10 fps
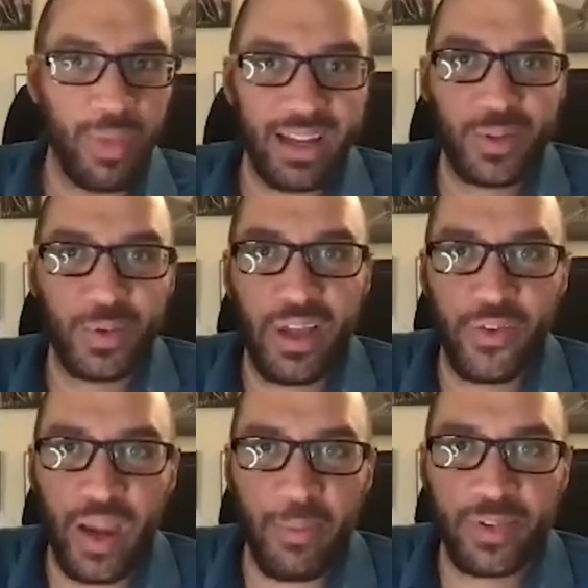back to another
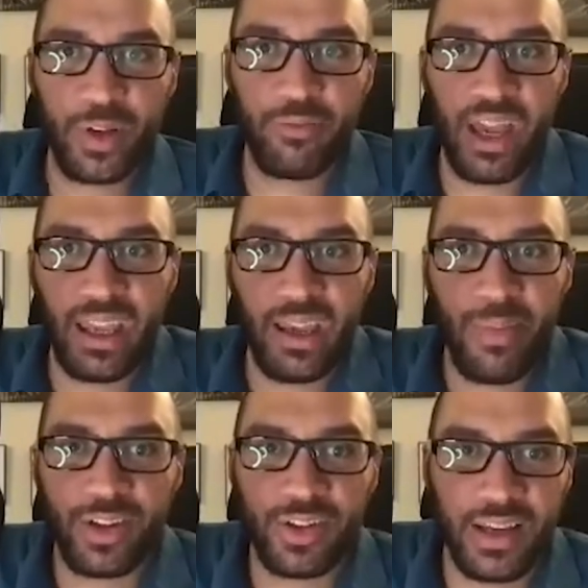episode of Making
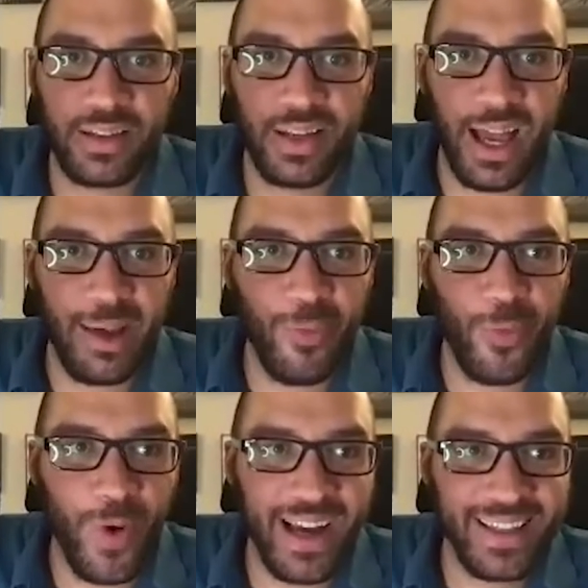Imagination. I'm
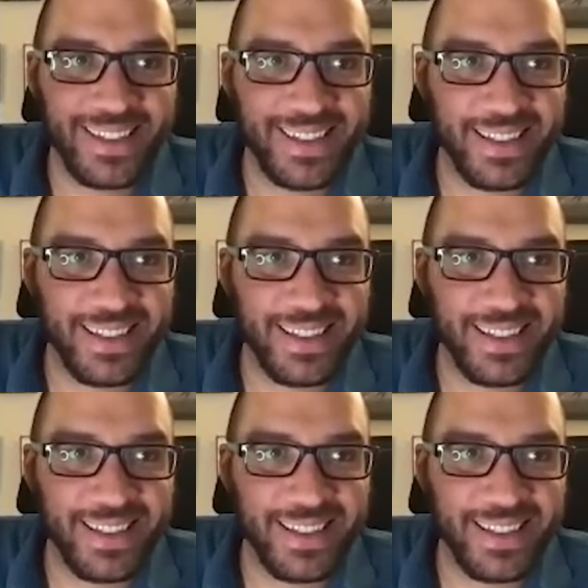Wes.